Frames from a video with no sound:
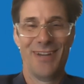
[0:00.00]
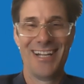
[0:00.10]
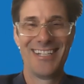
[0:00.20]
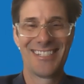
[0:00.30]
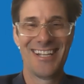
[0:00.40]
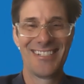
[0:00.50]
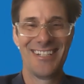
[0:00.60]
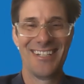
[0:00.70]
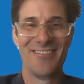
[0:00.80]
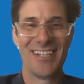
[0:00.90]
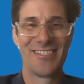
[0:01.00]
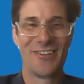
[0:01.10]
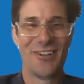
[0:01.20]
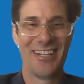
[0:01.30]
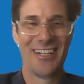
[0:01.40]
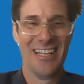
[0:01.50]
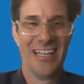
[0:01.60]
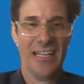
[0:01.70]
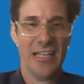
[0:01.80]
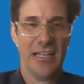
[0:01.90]
my discussion if that's all right.
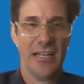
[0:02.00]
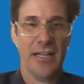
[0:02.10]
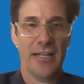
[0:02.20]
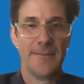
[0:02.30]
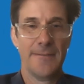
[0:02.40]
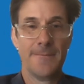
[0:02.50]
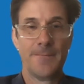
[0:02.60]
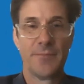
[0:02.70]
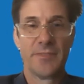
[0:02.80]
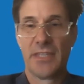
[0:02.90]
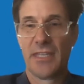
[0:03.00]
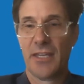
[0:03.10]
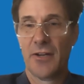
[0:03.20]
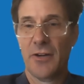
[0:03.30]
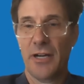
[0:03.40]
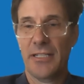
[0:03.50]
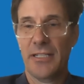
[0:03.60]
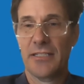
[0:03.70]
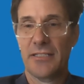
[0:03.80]
Um, all right.